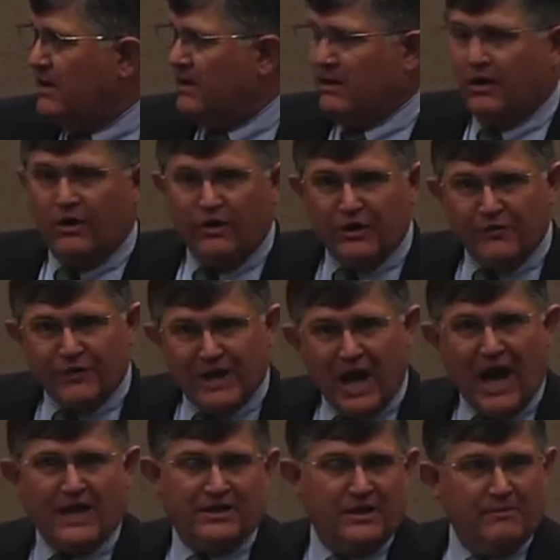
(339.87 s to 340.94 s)
You know, you've
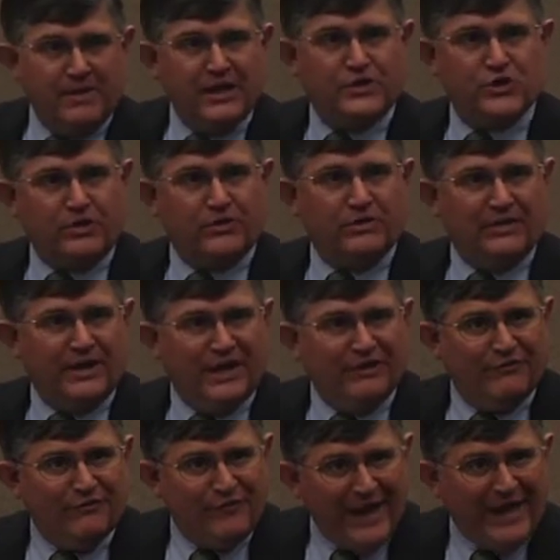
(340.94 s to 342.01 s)
got to measure
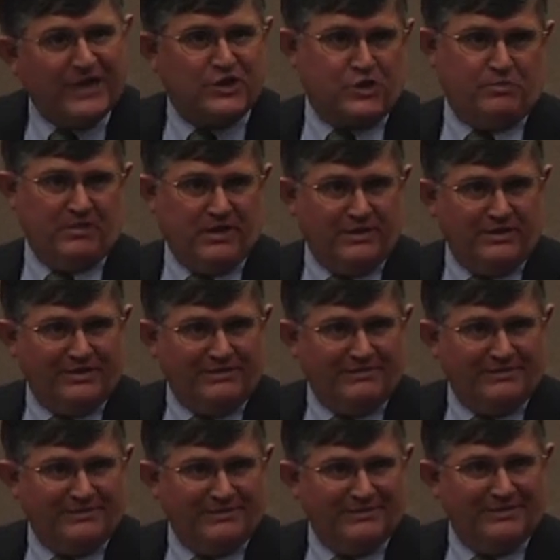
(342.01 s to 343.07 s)
advancement
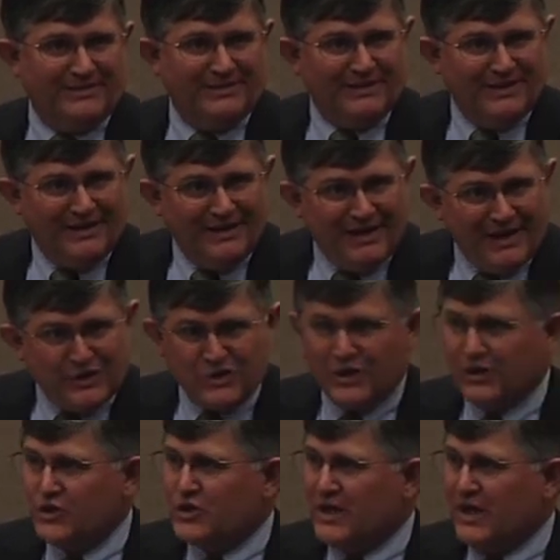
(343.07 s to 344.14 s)
as
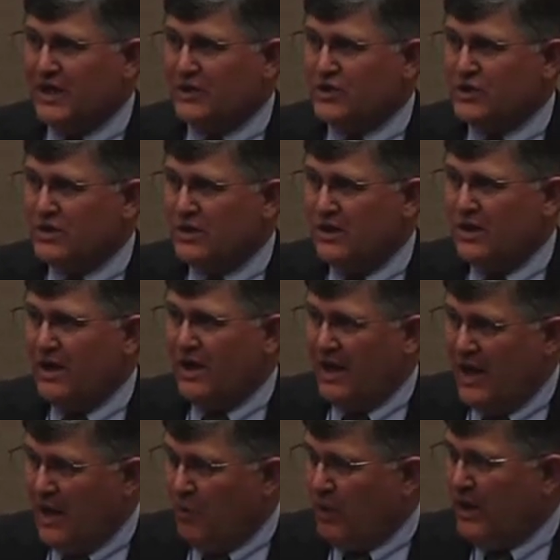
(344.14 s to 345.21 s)
success.
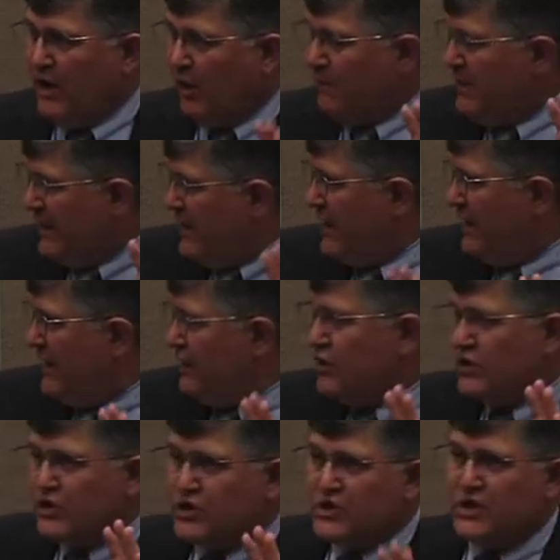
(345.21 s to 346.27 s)
And we are beginning
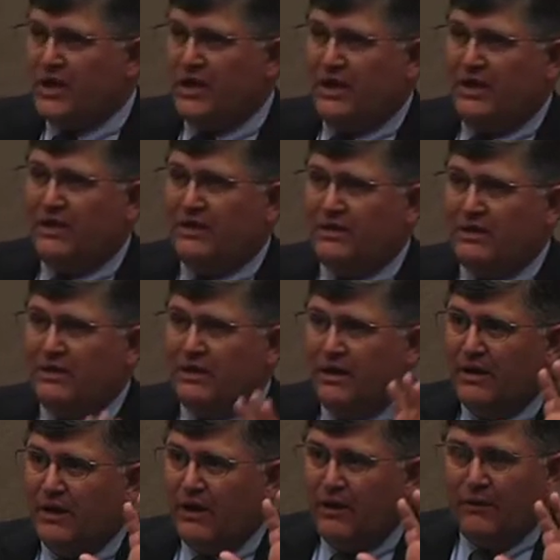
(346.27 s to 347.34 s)
to see
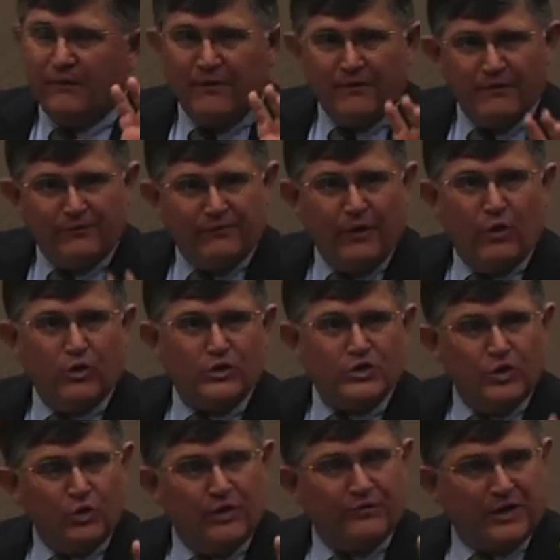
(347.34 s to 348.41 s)
folks
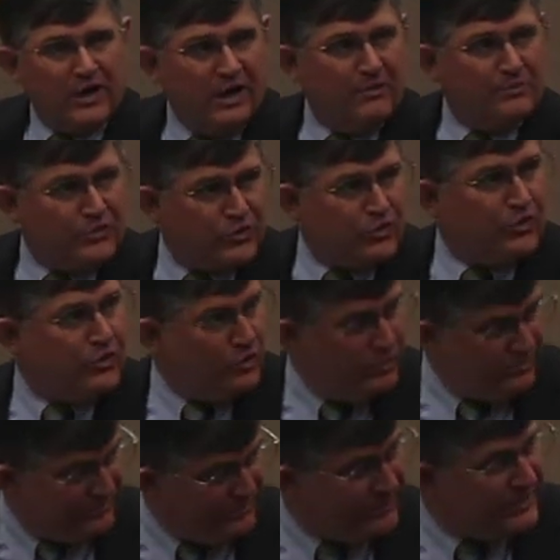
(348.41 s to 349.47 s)
who have come
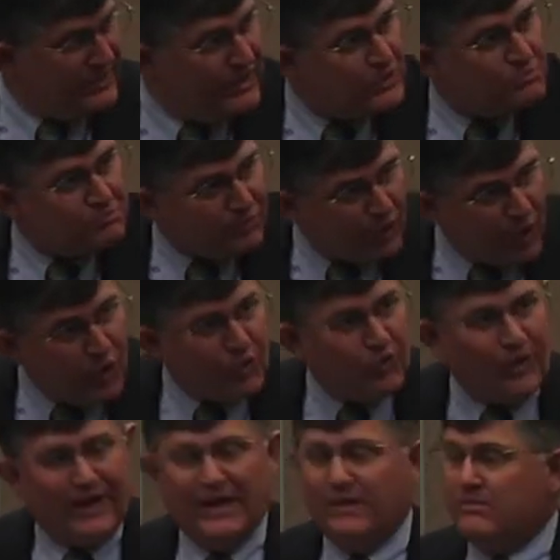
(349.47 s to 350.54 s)
through these
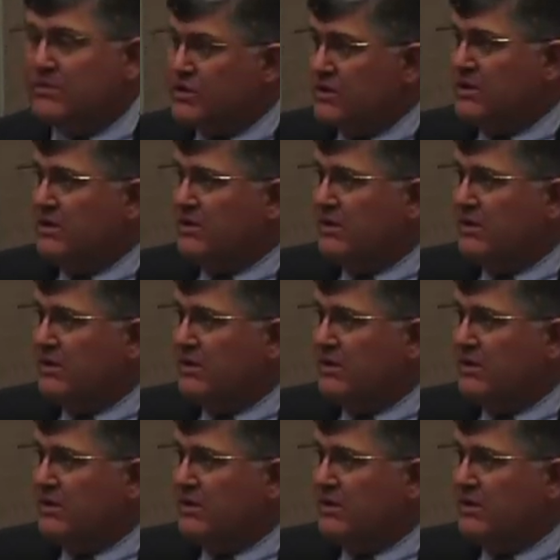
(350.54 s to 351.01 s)
programs